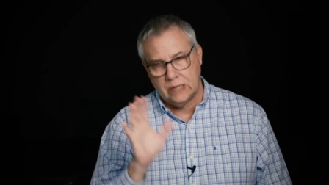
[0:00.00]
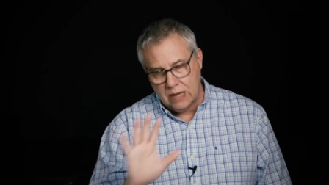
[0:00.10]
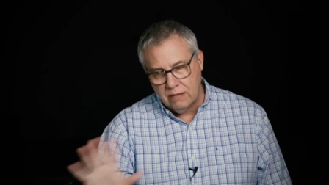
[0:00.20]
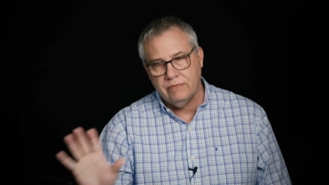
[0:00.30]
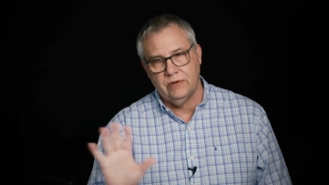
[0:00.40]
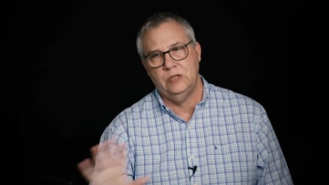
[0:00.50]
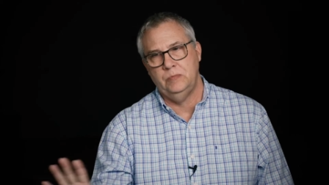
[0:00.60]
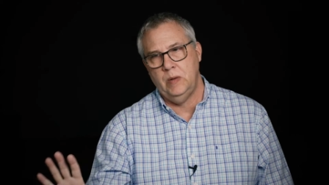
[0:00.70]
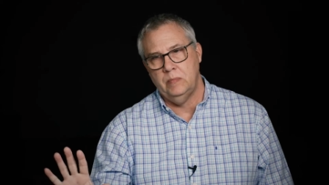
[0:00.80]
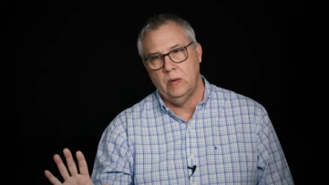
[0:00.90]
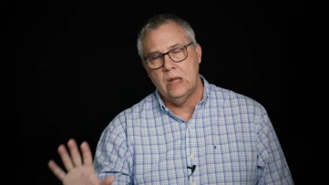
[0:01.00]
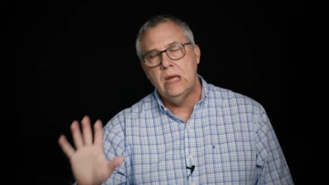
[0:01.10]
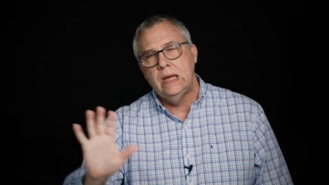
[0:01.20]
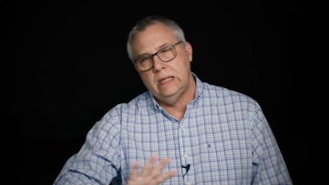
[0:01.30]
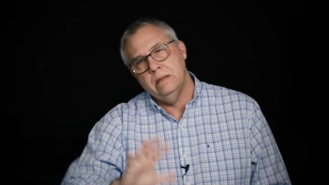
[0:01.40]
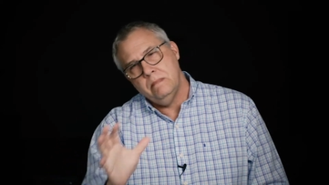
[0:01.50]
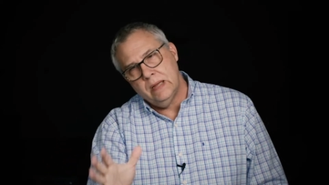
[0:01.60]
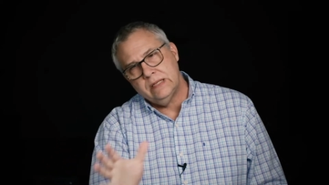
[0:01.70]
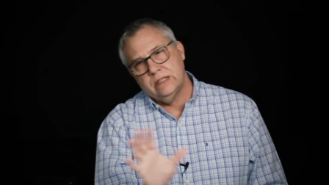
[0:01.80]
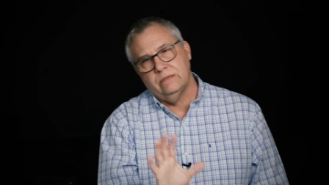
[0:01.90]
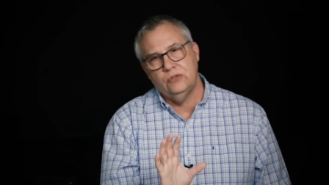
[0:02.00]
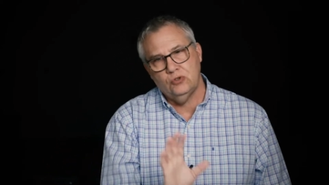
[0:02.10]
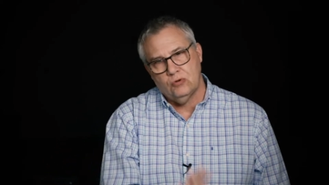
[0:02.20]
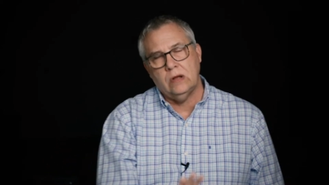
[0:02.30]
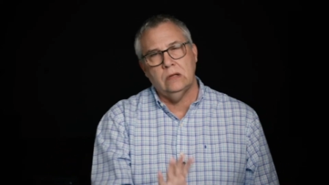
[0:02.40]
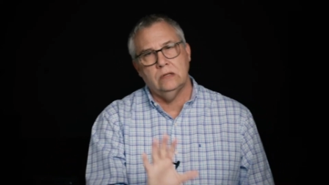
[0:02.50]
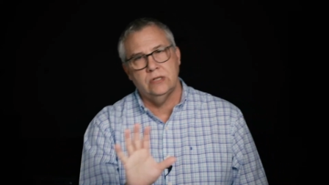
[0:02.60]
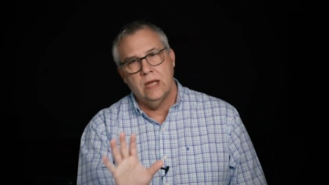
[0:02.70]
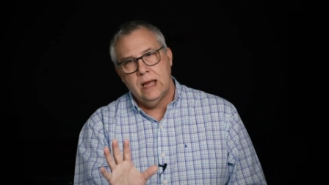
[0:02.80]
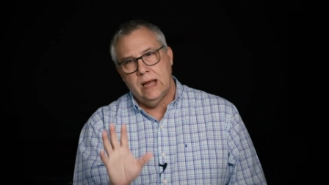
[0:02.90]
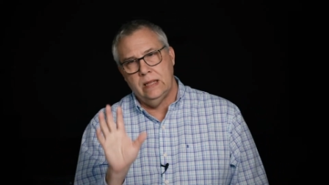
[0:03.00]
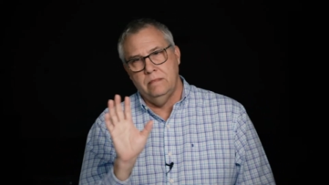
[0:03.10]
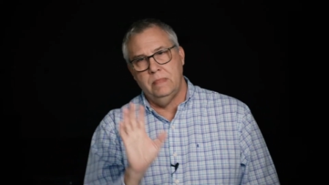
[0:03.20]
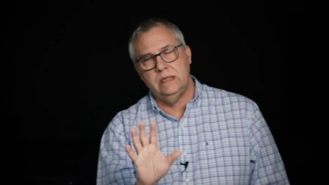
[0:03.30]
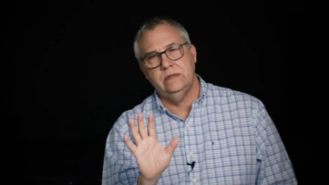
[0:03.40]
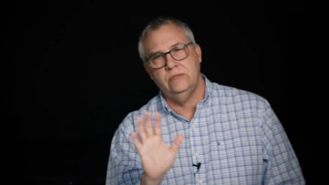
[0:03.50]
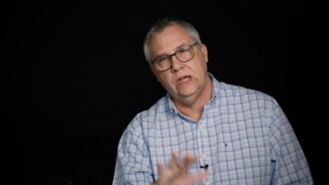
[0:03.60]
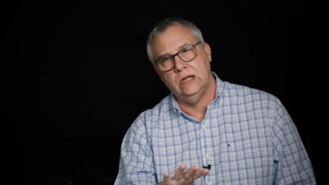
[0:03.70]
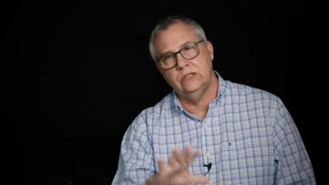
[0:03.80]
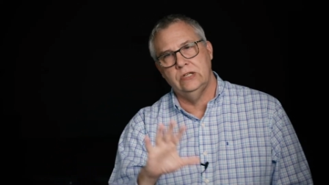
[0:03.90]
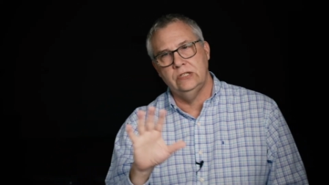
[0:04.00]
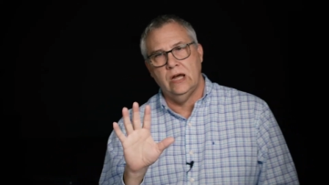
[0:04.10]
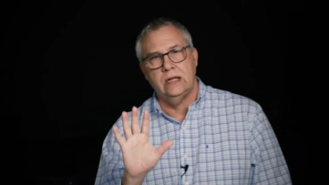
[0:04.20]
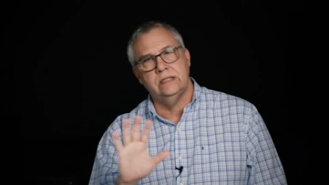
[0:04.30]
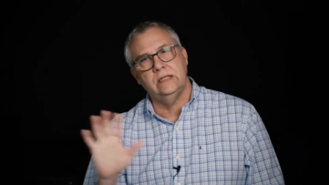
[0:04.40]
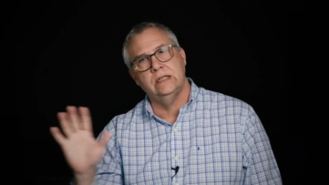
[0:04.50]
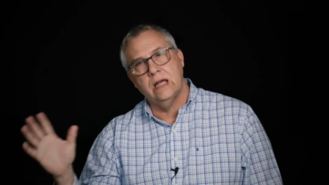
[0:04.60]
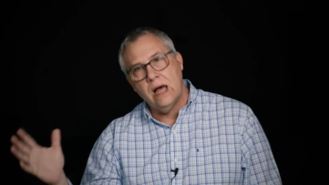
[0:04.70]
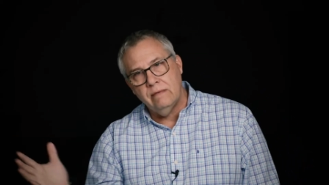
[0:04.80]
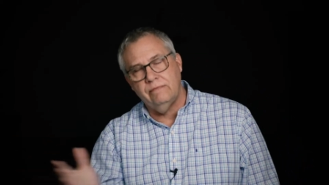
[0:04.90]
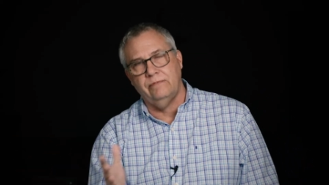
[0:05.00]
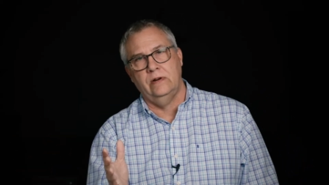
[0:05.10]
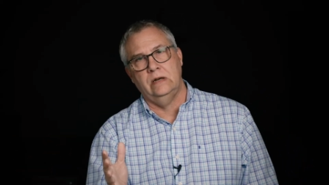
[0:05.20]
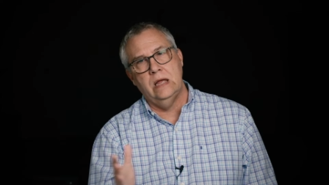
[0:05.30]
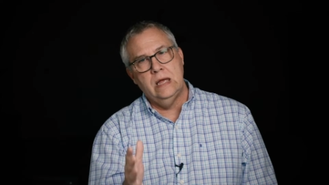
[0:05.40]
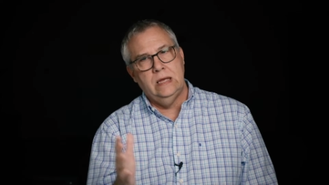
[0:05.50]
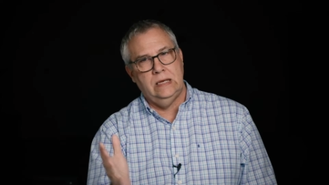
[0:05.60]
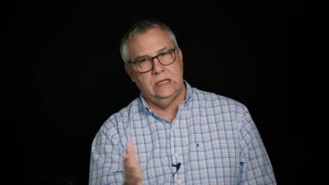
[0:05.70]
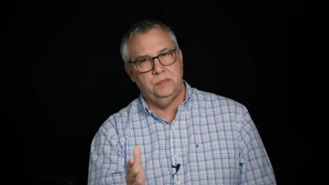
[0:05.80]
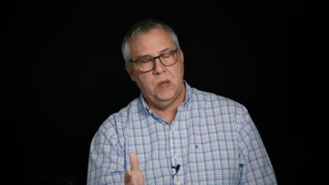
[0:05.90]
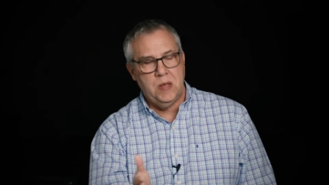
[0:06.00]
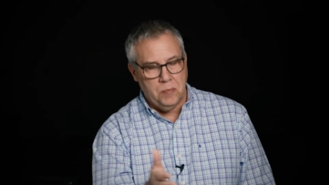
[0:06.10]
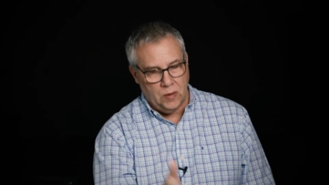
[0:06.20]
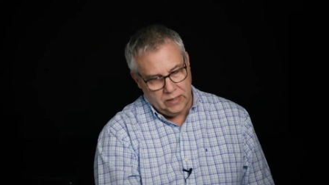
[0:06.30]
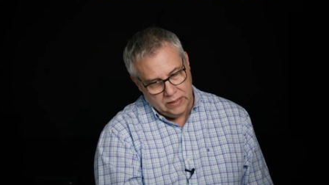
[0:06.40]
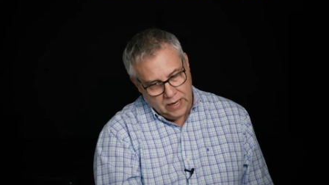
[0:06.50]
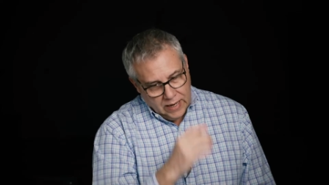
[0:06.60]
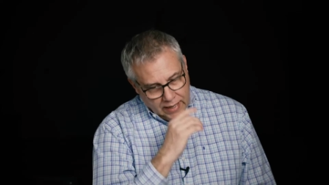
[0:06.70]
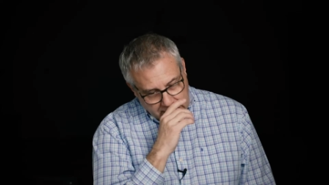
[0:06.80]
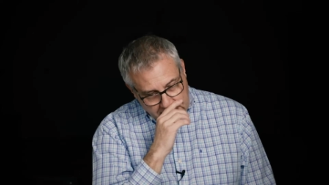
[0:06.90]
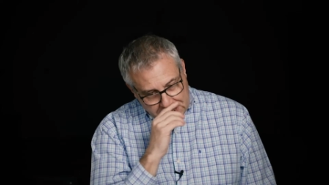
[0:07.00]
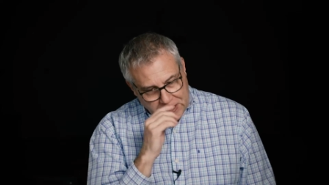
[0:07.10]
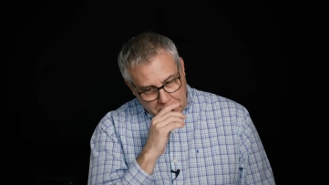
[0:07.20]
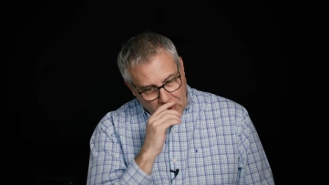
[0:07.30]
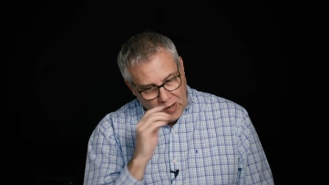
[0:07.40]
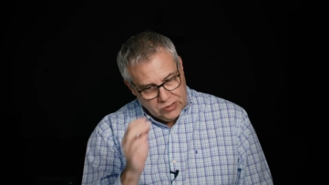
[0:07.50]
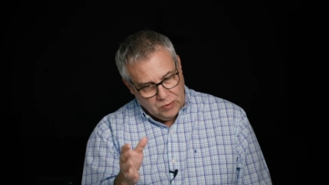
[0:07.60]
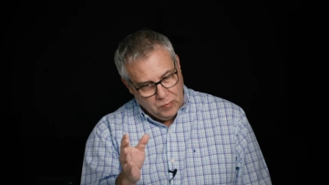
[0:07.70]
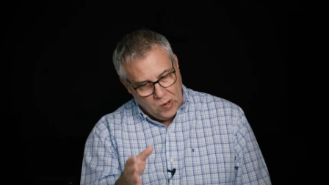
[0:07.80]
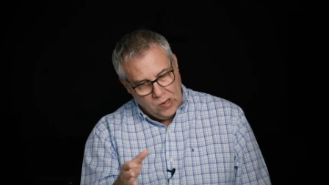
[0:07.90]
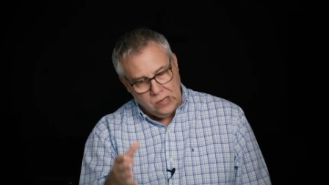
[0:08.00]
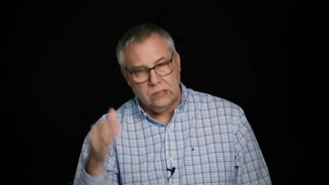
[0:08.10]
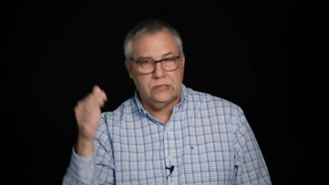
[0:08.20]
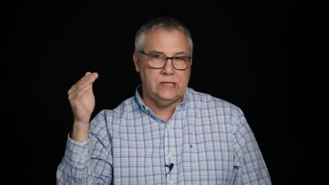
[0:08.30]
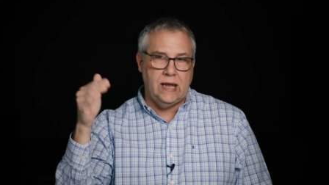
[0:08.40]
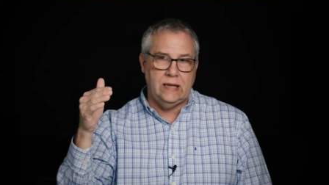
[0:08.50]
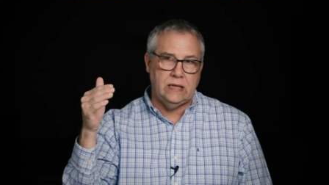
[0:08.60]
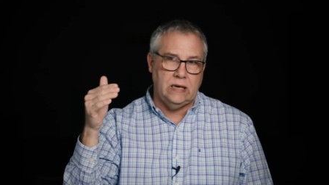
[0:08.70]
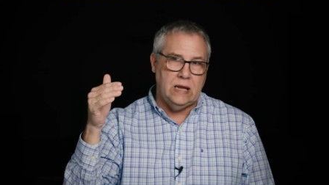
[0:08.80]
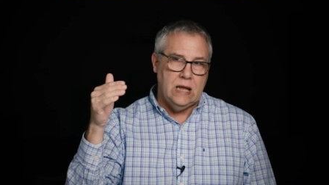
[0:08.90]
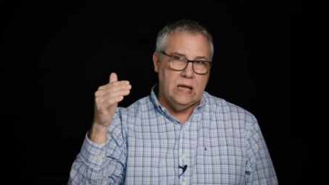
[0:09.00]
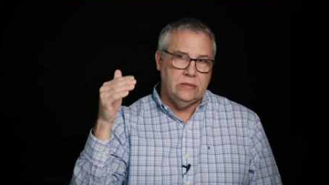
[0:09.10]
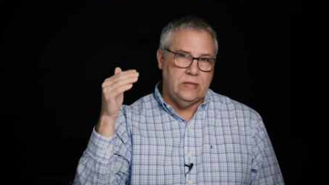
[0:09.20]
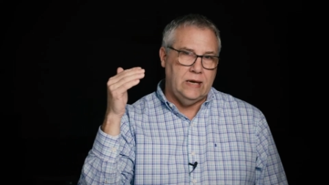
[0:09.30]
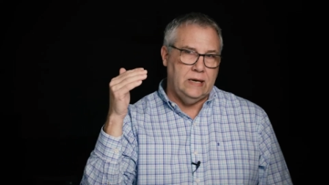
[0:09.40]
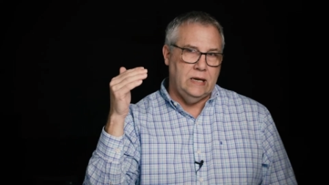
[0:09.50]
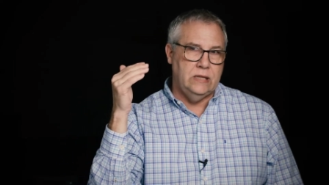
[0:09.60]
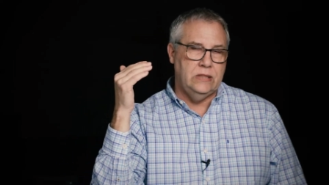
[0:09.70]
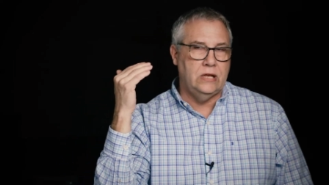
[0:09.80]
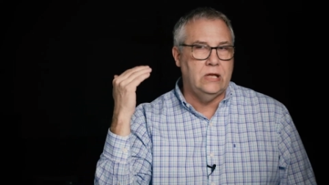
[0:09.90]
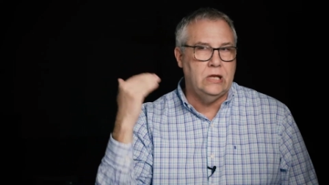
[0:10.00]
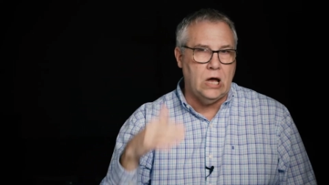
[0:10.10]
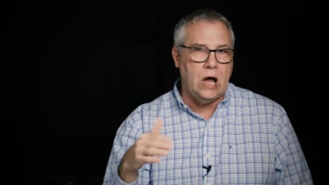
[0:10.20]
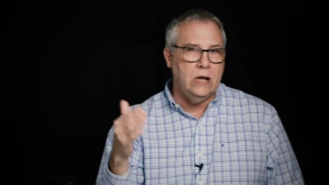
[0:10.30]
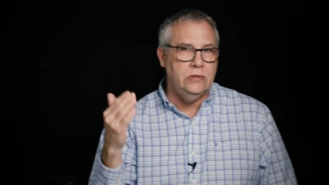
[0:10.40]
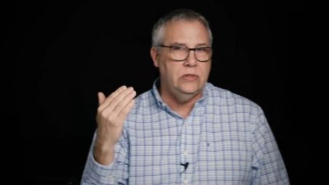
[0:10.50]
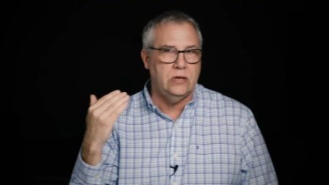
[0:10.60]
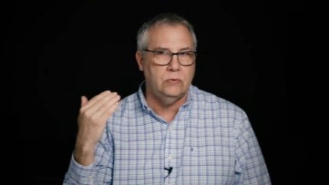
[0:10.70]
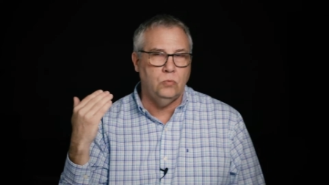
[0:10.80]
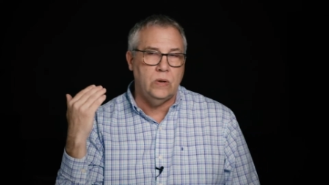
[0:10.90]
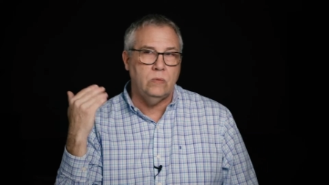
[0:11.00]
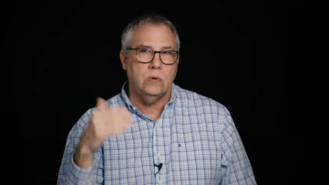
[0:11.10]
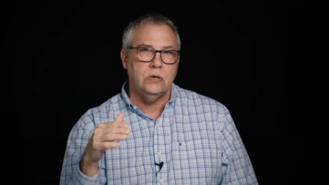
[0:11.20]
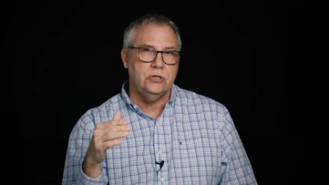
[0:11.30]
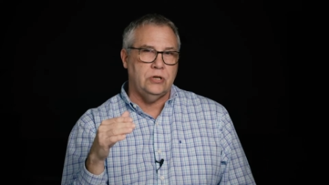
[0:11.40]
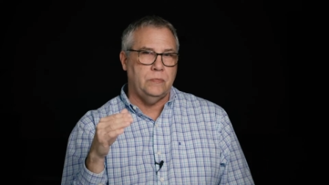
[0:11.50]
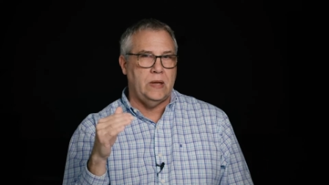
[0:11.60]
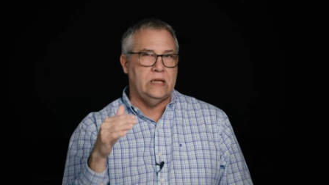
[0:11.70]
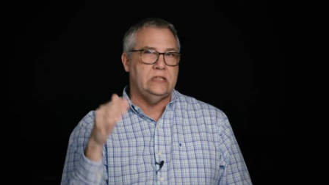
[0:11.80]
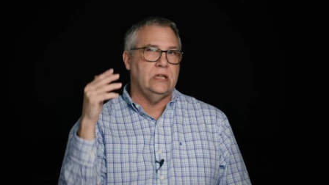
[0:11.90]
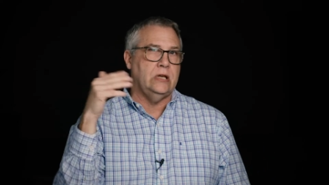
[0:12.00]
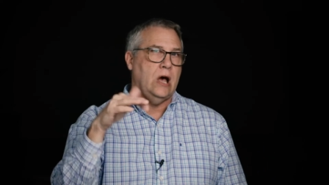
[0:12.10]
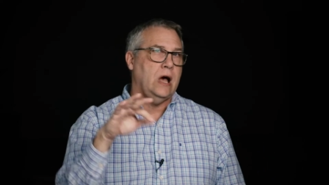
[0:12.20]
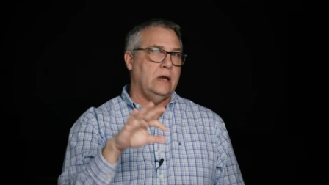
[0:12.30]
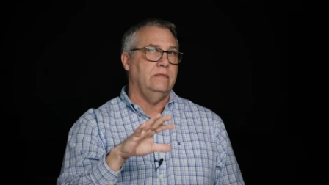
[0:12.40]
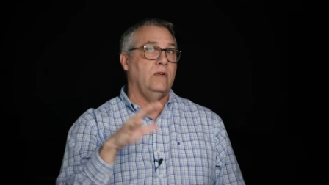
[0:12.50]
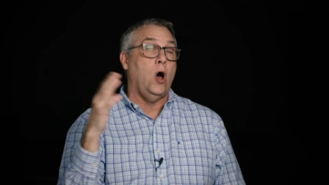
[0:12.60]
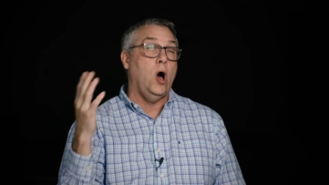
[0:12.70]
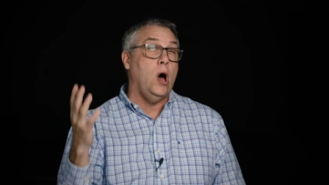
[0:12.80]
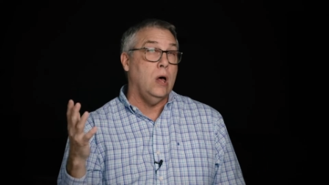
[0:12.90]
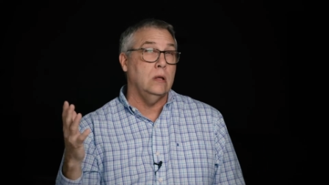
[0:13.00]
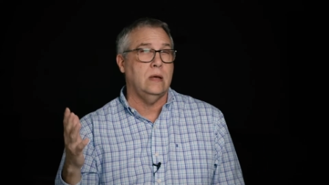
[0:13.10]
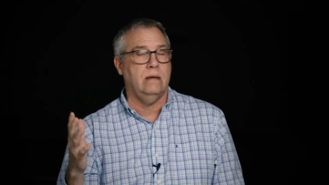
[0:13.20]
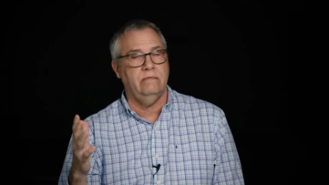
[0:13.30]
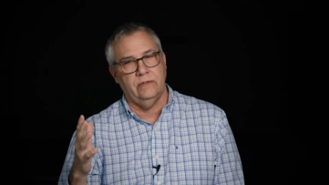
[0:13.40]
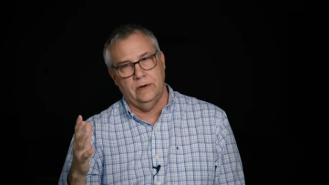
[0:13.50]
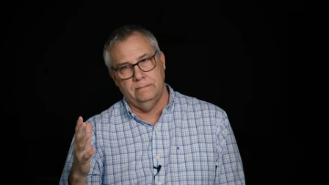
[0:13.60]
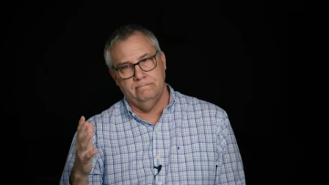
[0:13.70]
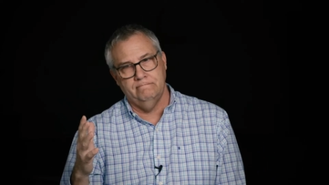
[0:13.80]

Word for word: to comfort his people. In the midst of struggles and the midst of challenges, God said to comfort his people. And, and here's the Apostle Paul saying that, that the God that we worship is the God of all comfort.